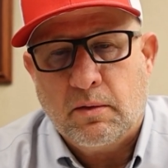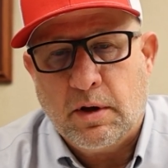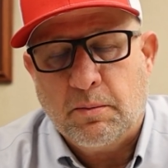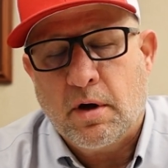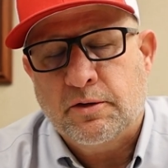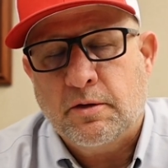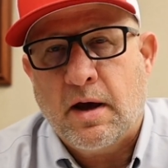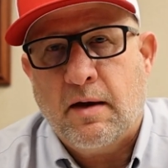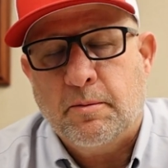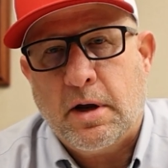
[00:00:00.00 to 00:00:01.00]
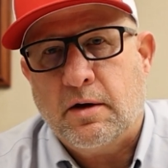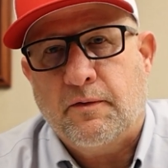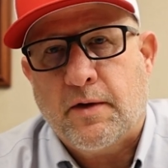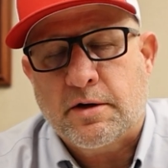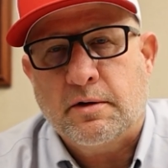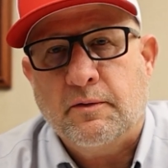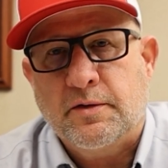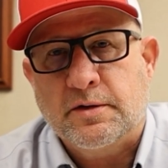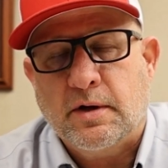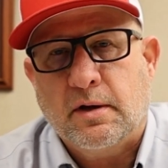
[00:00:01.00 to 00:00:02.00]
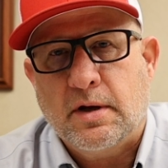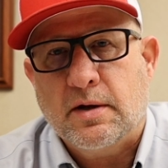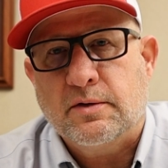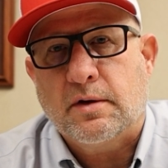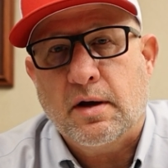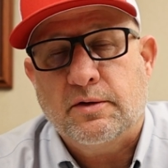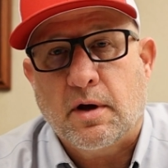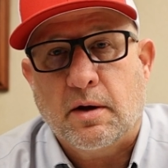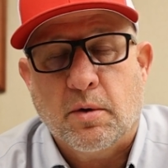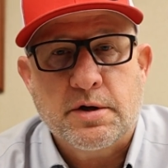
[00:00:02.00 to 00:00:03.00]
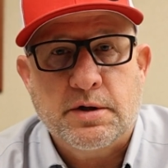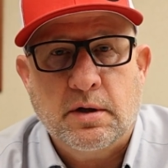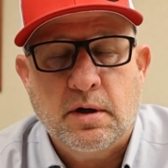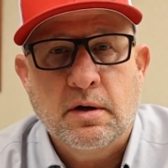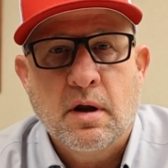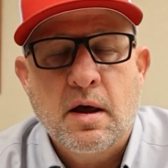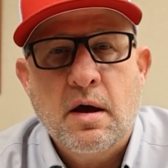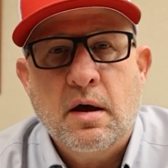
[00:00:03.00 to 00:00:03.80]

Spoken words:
Then we also have a manufacturing facility in Sunnyside, Washington,